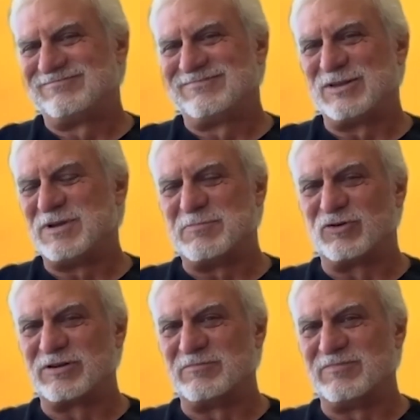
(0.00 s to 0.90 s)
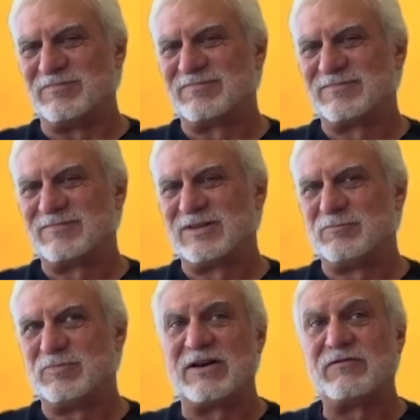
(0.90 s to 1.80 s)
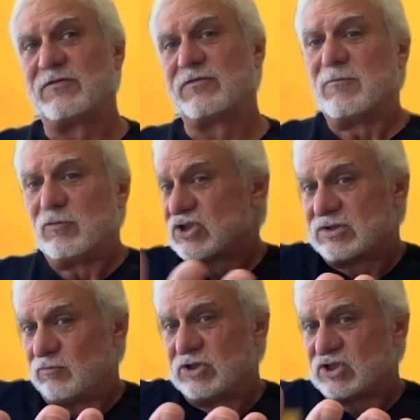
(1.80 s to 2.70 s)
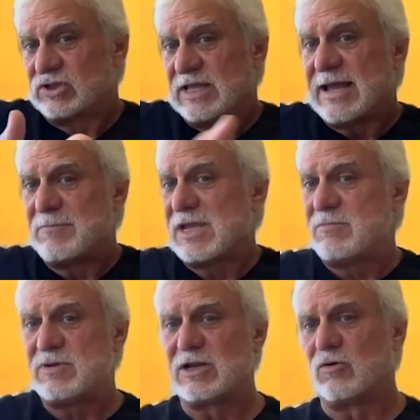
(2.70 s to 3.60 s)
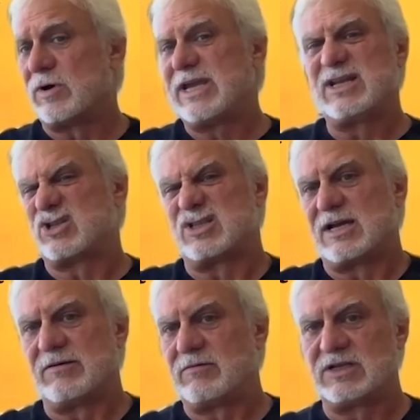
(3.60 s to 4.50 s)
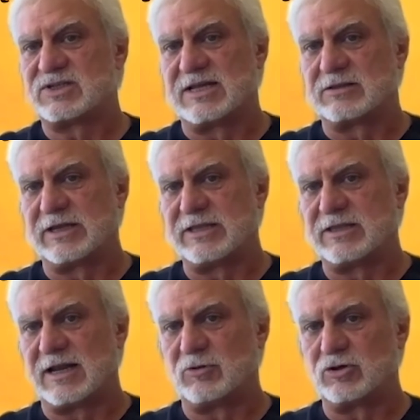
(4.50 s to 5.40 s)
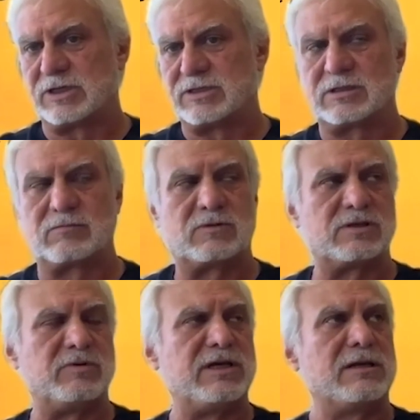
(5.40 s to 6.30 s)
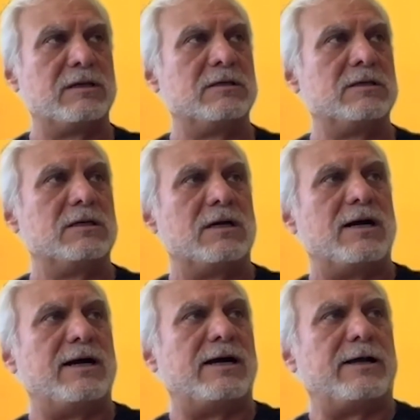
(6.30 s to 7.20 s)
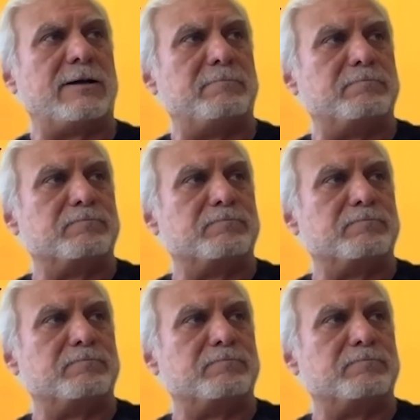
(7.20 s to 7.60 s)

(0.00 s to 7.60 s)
that people can benefit from, which that may be in a way. It's not the lane that I'm looking to be in. I